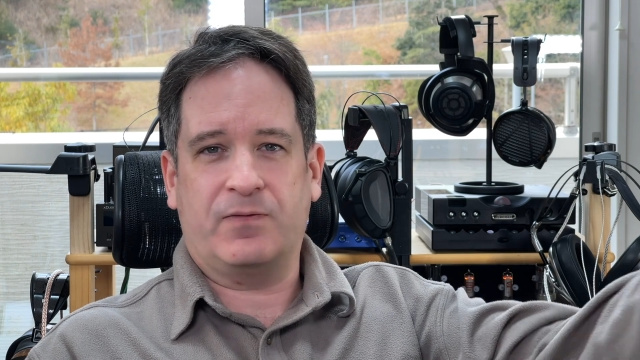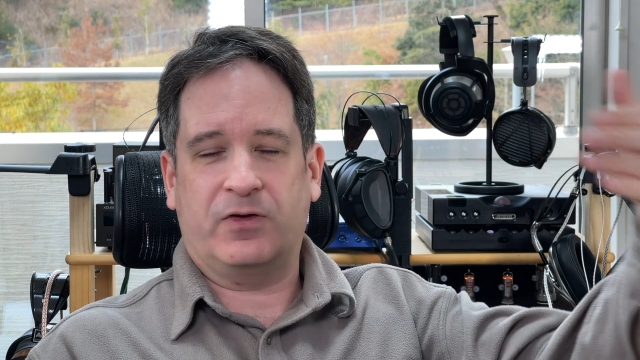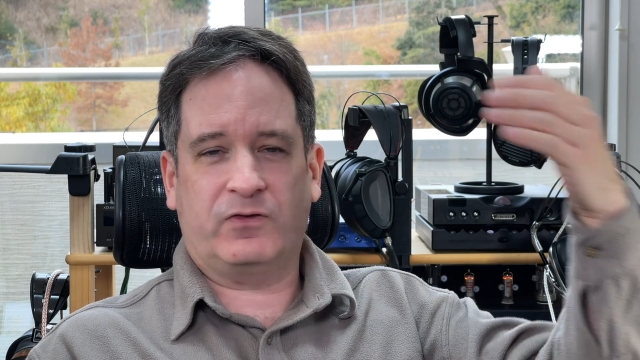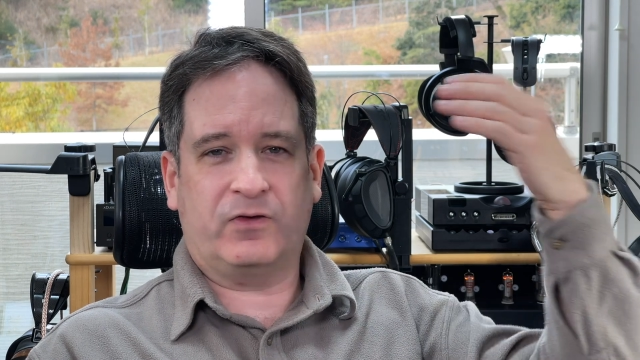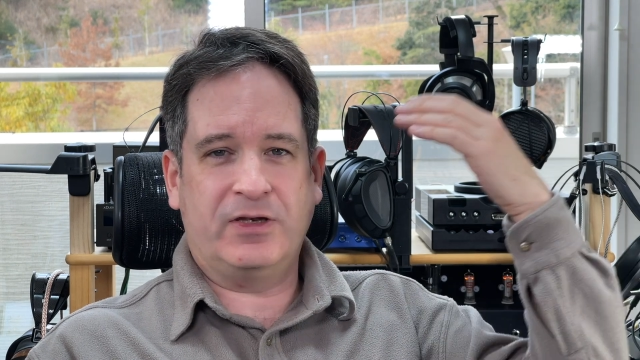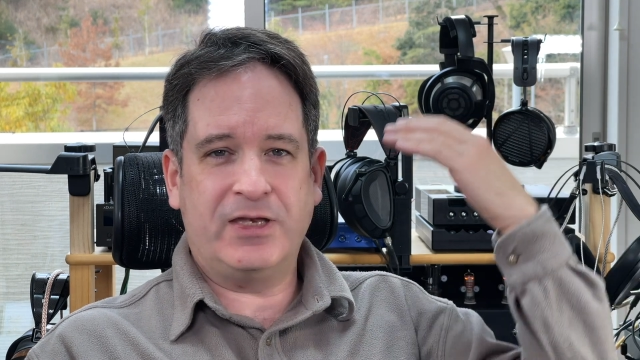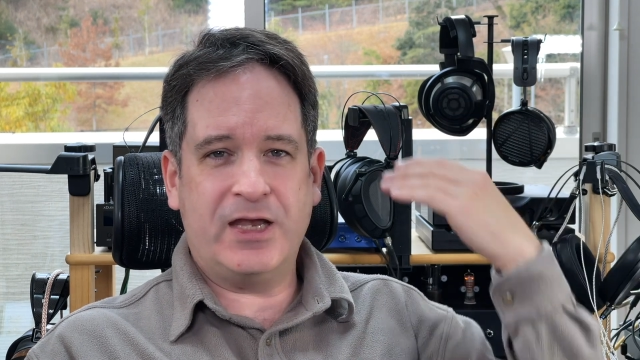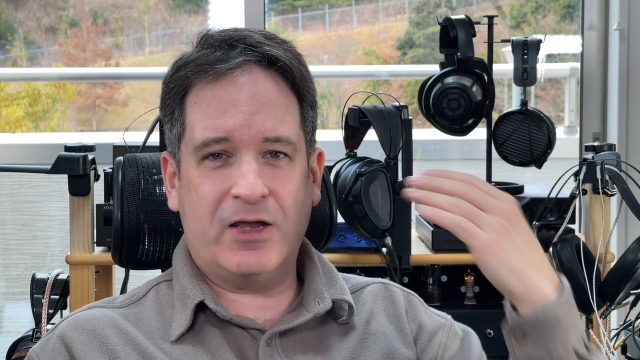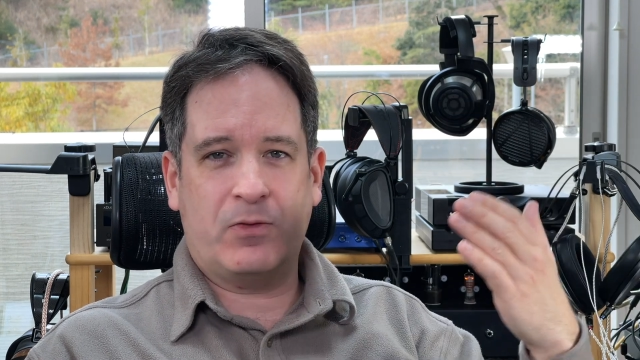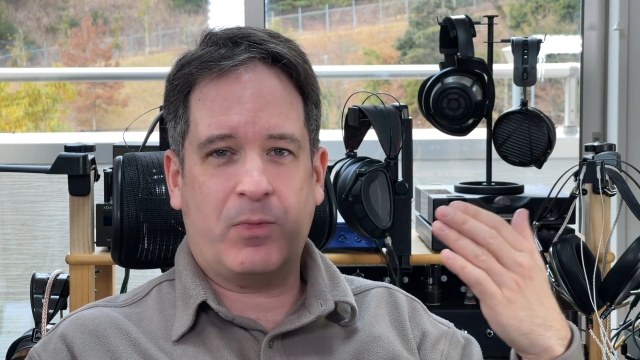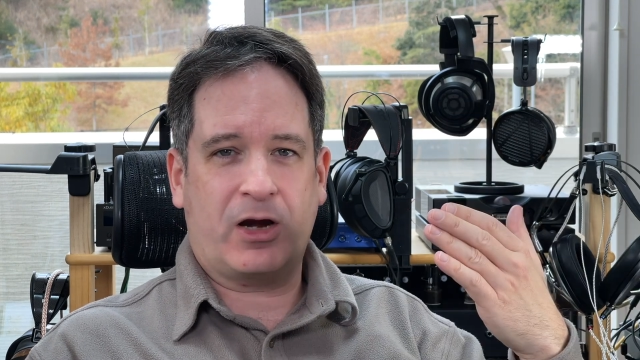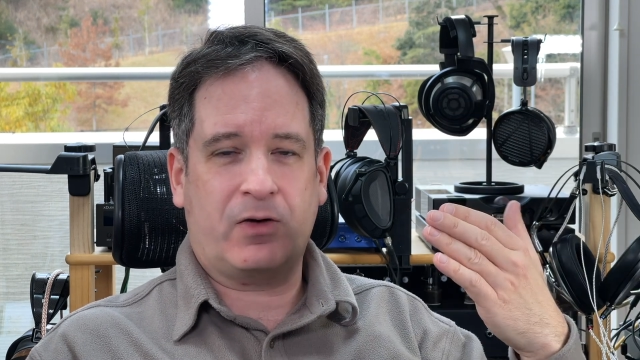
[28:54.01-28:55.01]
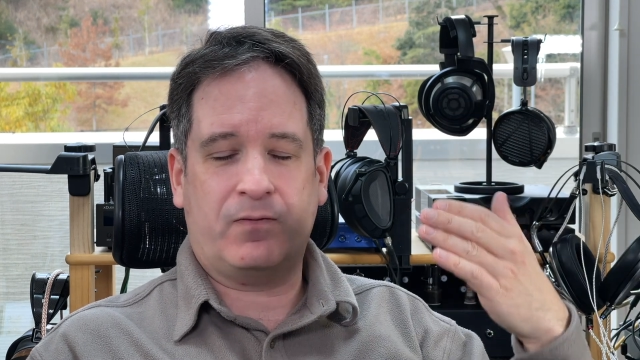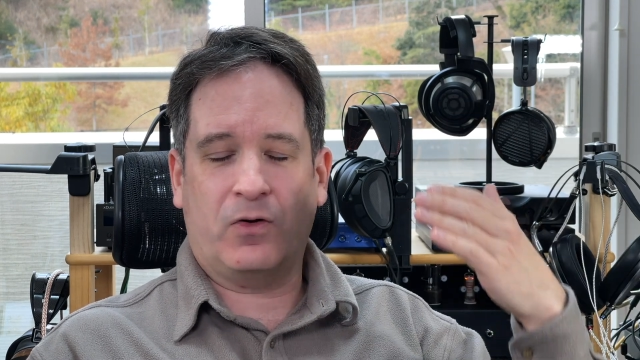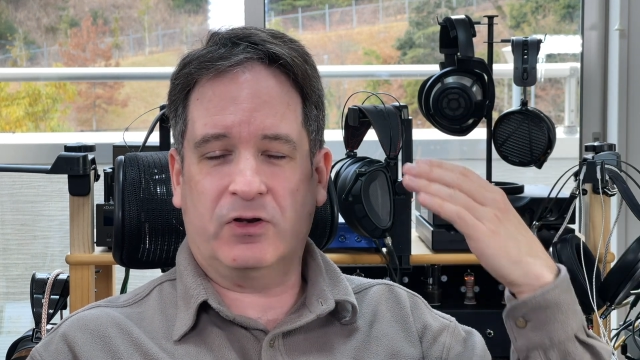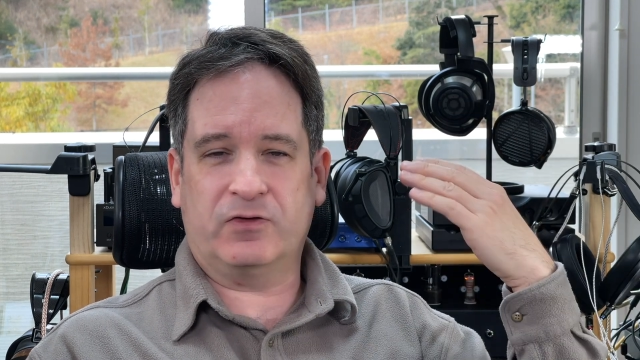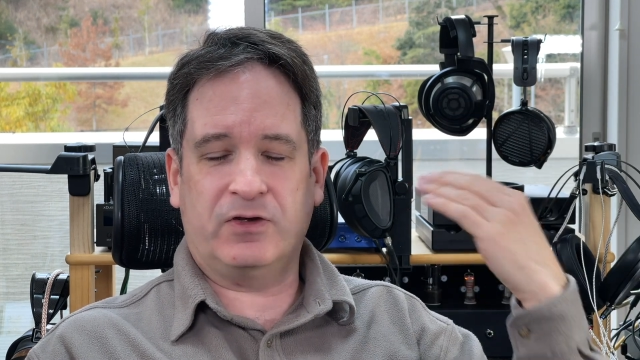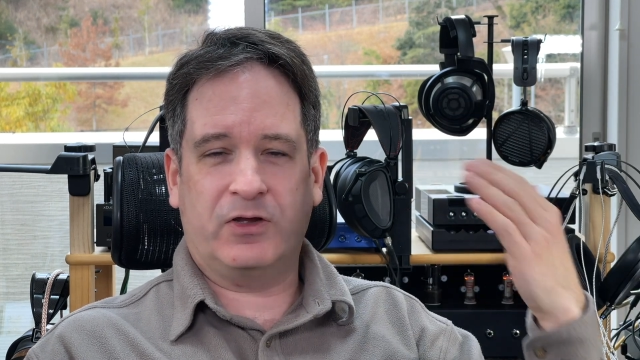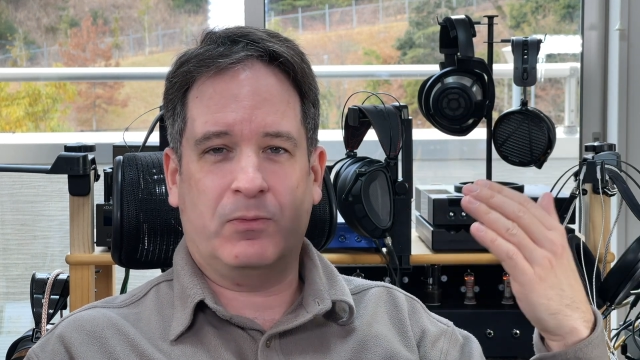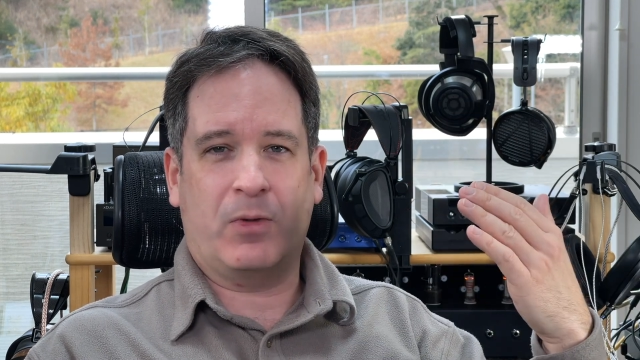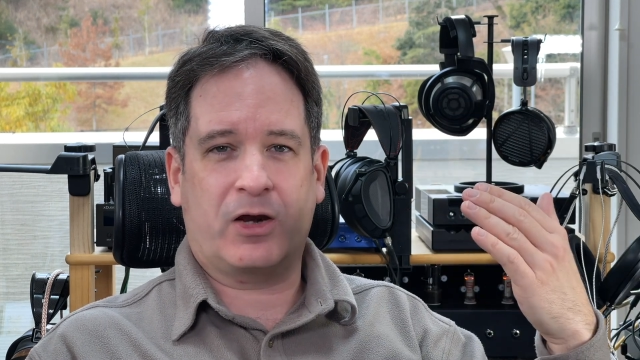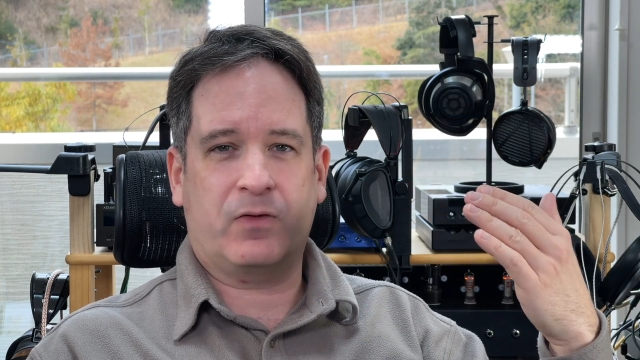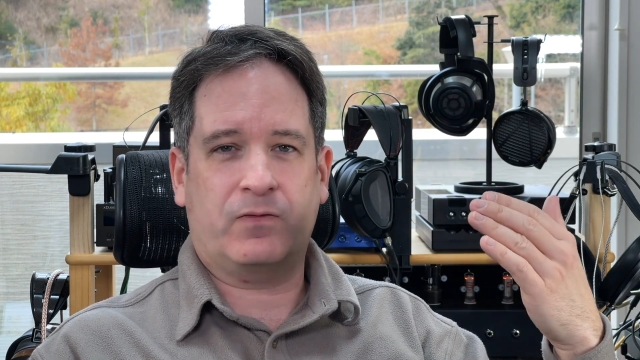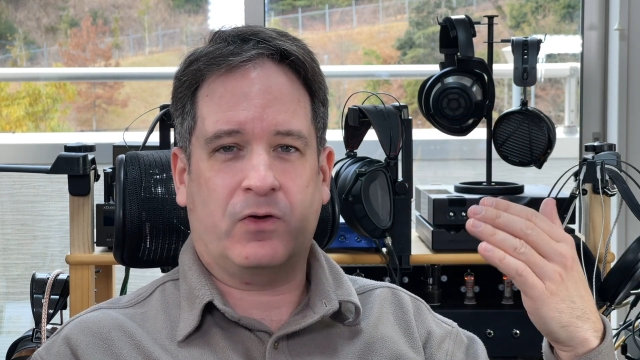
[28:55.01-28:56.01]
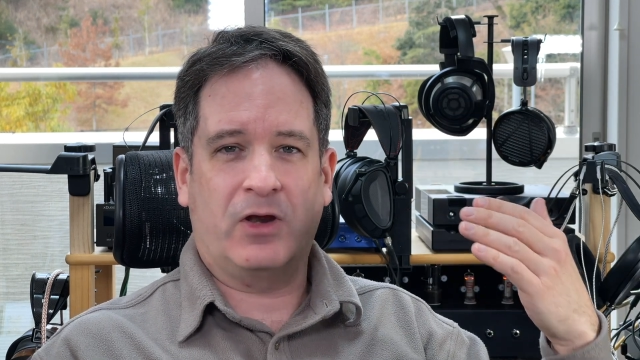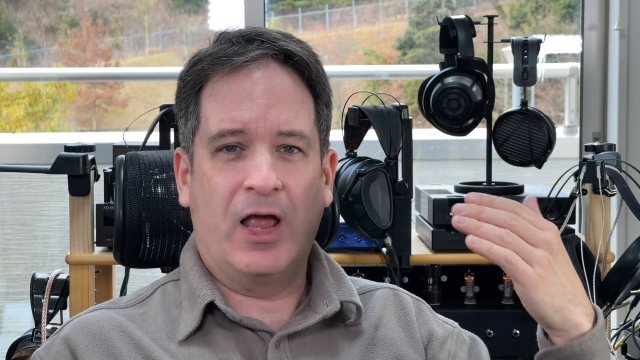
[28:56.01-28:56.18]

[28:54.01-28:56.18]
If it's near the microphone, it's near the microphone.